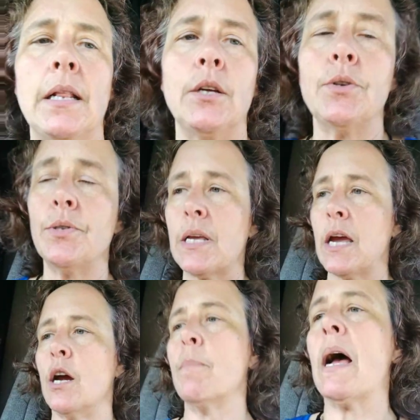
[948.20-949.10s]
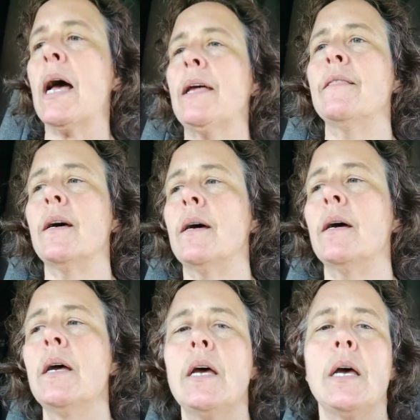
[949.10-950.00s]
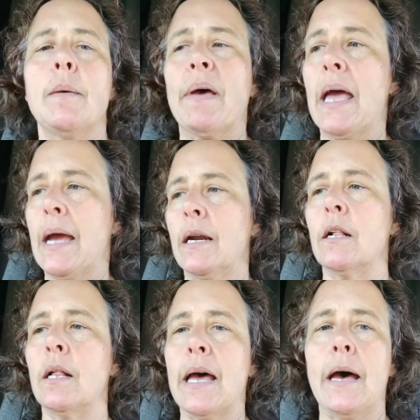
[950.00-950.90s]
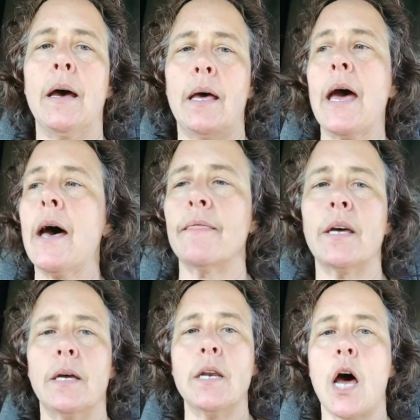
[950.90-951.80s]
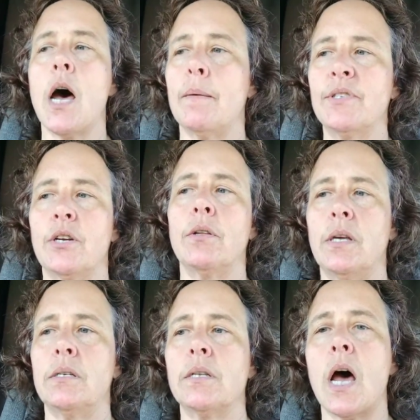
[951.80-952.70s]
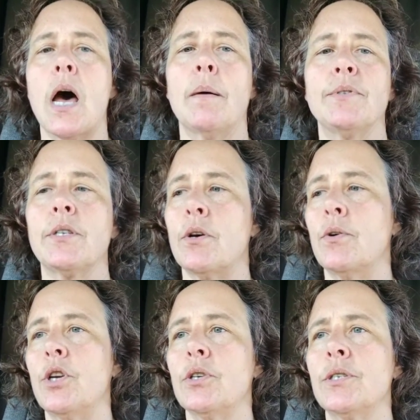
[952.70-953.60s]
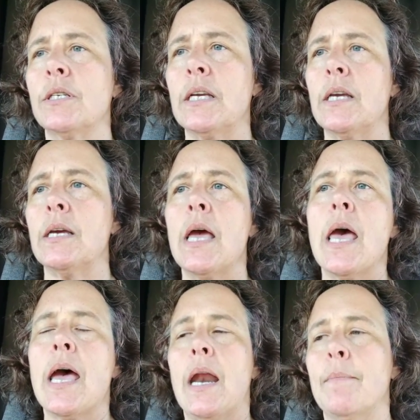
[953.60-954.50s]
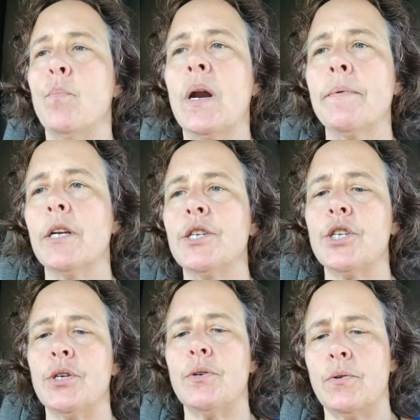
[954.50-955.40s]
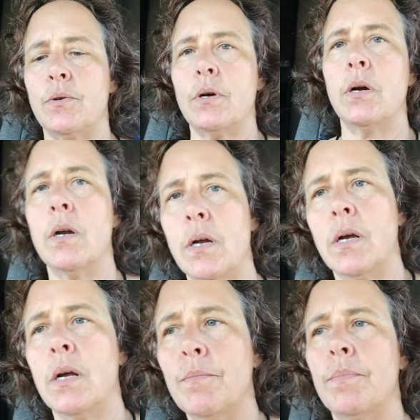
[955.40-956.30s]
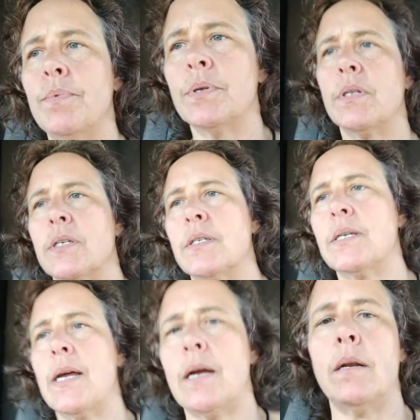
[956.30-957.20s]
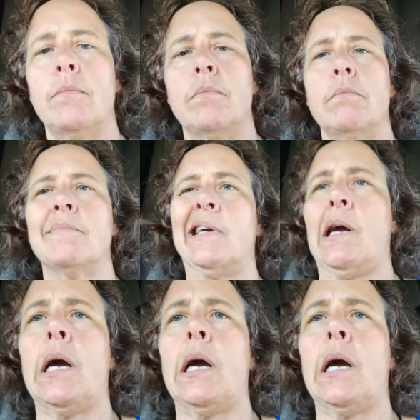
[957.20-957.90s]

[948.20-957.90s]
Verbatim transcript: lose air behind the panel at, at the knobs, or these knobs, so you'll see, and I'm, what I'm going to do, this down,